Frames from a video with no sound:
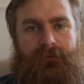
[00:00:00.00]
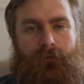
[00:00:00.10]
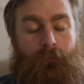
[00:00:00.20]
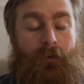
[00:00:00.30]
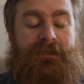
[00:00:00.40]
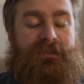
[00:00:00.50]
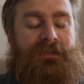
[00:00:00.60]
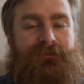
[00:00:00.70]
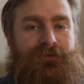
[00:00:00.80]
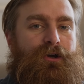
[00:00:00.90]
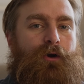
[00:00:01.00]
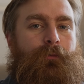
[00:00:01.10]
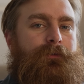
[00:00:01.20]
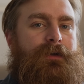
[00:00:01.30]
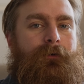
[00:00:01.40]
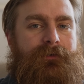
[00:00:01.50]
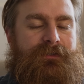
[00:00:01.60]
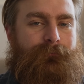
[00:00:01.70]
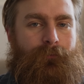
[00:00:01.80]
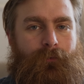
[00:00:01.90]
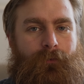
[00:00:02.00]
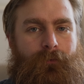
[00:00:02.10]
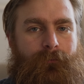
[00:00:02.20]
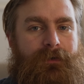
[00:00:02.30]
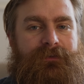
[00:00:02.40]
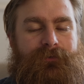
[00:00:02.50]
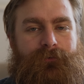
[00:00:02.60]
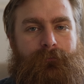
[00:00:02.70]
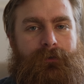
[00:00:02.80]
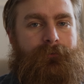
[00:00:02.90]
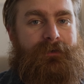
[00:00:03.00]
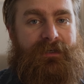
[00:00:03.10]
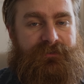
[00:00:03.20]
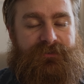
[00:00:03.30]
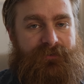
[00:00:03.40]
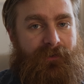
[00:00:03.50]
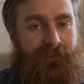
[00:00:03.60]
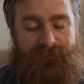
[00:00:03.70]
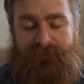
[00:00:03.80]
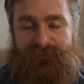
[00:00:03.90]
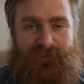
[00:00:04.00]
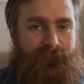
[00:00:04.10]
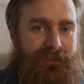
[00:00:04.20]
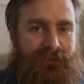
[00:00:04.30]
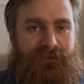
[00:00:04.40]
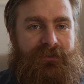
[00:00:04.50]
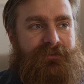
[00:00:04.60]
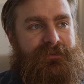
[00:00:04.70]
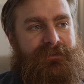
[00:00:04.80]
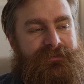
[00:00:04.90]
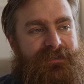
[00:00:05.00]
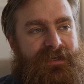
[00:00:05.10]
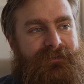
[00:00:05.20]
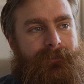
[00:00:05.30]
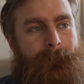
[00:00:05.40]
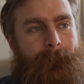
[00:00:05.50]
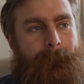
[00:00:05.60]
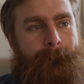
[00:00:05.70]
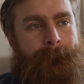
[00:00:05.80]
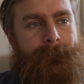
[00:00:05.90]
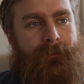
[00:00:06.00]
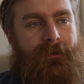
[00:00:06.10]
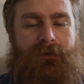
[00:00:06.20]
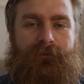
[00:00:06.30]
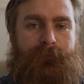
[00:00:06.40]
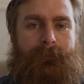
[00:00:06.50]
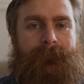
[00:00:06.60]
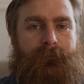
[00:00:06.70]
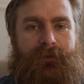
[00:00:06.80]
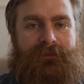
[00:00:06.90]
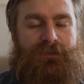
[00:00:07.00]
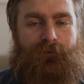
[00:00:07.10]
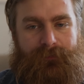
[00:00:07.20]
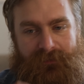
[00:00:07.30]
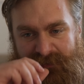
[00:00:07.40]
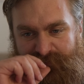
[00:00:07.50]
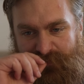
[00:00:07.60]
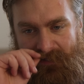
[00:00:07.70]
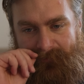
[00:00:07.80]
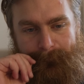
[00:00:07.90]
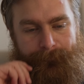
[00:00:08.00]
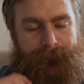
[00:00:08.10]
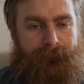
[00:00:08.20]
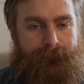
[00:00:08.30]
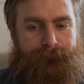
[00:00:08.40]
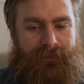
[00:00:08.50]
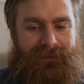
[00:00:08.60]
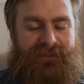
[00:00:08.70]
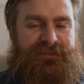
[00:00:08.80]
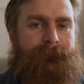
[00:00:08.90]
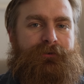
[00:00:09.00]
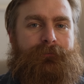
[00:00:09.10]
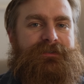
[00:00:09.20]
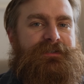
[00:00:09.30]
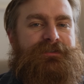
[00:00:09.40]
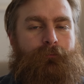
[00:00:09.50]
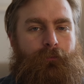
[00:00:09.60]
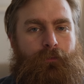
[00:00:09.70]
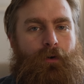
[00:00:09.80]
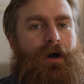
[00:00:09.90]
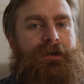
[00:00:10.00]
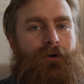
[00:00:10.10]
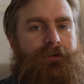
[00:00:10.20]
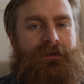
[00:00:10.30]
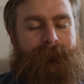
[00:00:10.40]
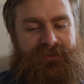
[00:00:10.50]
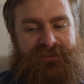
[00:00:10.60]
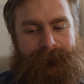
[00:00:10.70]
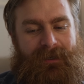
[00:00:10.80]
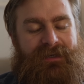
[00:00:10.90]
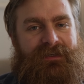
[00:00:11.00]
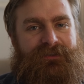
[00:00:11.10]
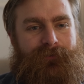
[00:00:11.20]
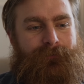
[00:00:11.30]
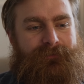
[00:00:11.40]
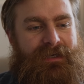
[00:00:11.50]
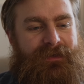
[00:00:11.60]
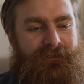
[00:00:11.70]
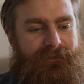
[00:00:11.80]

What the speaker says: we didn't even know we were going to war. We thought we were on exercise. And there's so many videos of this. And I know a lot of people will be like, don't believe that. But I guess some of the reason is, why not? I'm seeing some 18-year-old lad